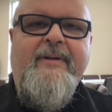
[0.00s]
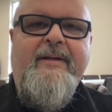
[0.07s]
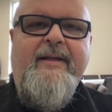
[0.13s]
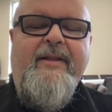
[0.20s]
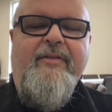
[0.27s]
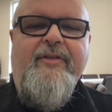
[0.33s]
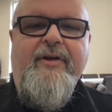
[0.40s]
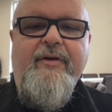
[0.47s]

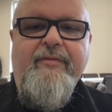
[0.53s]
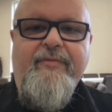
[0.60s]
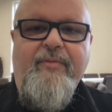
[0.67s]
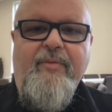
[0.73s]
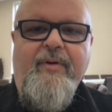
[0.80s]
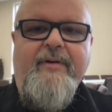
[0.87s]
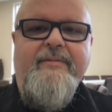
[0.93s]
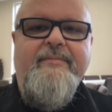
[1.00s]
And
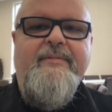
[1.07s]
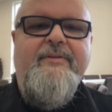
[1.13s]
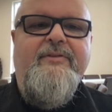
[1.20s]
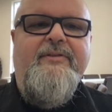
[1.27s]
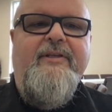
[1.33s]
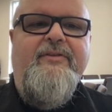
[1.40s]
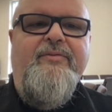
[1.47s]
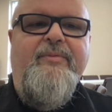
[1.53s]
therefore,
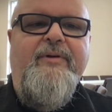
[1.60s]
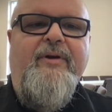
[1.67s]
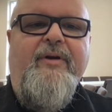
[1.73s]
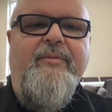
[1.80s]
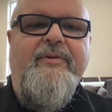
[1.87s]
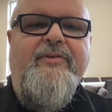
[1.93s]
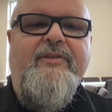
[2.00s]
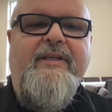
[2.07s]
since we are
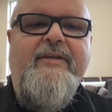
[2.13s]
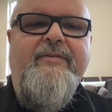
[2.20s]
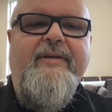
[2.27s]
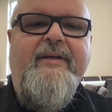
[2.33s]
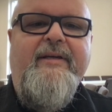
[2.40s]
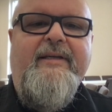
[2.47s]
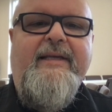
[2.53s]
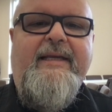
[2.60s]

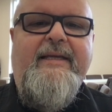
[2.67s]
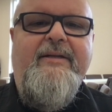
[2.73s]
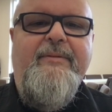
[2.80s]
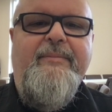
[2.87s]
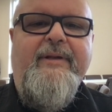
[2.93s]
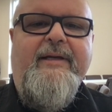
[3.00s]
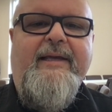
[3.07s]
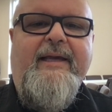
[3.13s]
receiving a
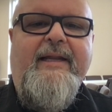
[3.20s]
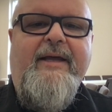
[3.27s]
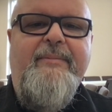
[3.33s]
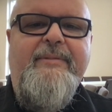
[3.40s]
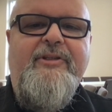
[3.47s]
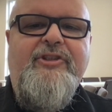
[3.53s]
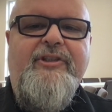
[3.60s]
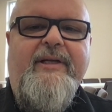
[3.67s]
kingdom that cannot
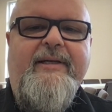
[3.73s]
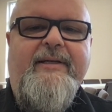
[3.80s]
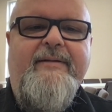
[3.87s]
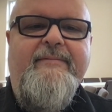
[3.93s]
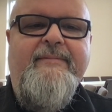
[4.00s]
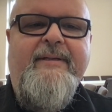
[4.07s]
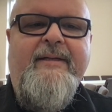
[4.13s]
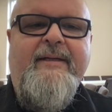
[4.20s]
be shaken,
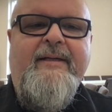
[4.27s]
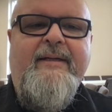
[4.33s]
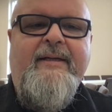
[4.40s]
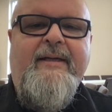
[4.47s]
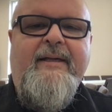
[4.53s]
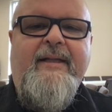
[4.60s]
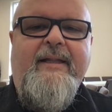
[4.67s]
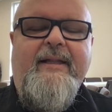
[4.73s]

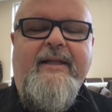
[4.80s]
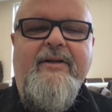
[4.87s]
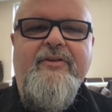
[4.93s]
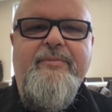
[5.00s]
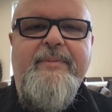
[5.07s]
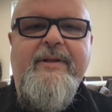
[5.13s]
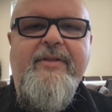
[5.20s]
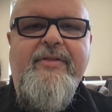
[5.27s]
let
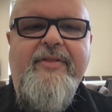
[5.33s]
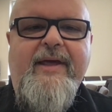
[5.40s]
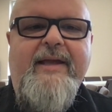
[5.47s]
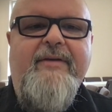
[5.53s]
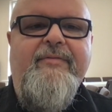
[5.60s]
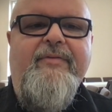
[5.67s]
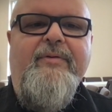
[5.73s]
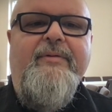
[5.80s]
us be
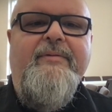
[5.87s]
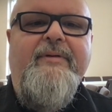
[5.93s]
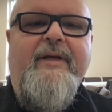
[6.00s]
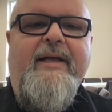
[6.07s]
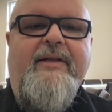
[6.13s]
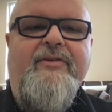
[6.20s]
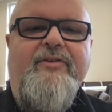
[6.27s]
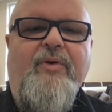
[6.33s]
thankful
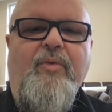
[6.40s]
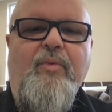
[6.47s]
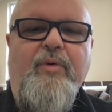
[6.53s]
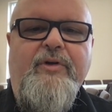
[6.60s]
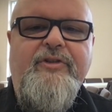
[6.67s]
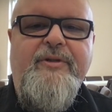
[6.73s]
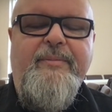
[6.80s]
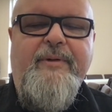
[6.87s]
and so
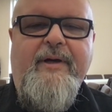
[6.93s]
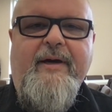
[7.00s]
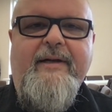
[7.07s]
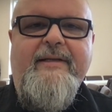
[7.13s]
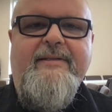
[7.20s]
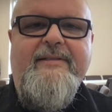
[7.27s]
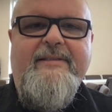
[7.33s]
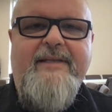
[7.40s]
worship God
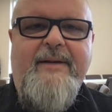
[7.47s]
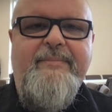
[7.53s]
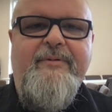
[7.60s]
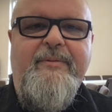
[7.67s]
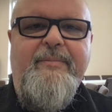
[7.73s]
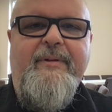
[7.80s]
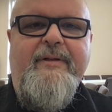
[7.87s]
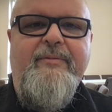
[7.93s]

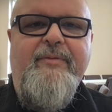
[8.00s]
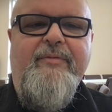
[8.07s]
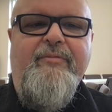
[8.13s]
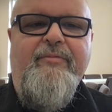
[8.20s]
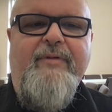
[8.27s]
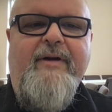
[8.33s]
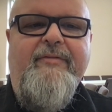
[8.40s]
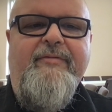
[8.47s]
acceptably with
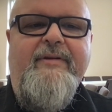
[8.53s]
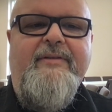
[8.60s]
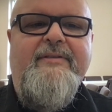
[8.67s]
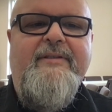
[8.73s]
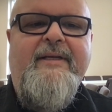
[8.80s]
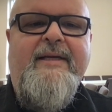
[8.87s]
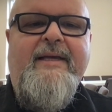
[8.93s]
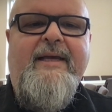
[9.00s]

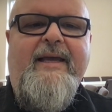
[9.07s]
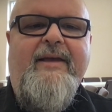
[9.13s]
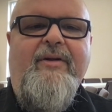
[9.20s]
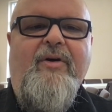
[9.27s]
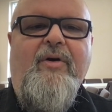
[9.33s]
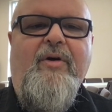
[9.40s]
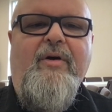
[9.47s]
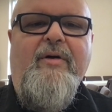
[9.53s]
reverence and
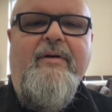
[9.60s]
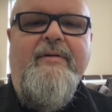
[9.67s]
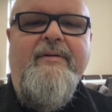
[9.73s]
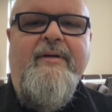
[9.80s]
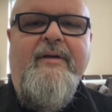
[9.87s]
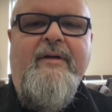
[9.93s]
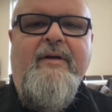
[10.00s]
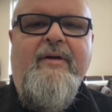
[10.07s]
awe,
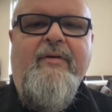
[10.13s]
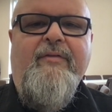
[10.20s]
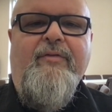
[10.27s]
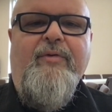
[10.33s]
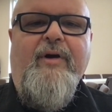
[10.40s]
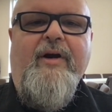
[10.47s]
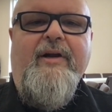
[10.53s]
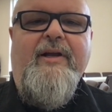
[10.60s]

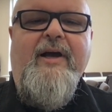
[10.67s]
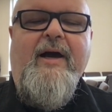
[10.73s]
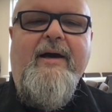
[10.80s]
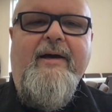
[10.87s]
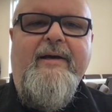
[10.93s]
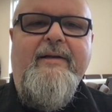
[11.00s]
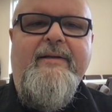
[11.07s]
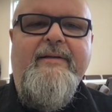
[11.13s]
for our
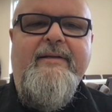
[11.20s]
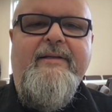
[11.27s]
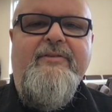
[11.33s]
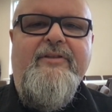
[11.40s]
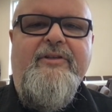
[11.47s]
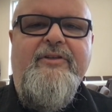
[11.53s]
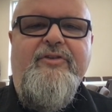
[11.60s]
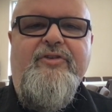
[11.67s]
God is
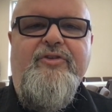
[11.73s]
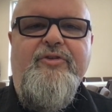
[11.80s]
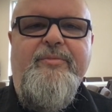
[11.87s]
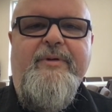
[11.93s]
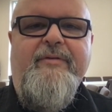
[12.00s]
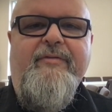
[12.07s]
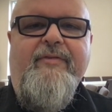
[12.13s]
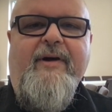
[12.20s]
a
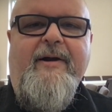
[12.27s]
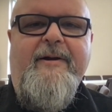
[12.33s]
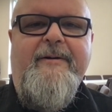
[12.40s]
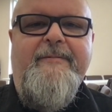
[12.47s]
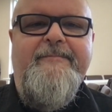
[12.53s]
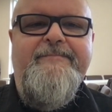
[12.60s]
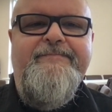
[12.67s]
consuming fire."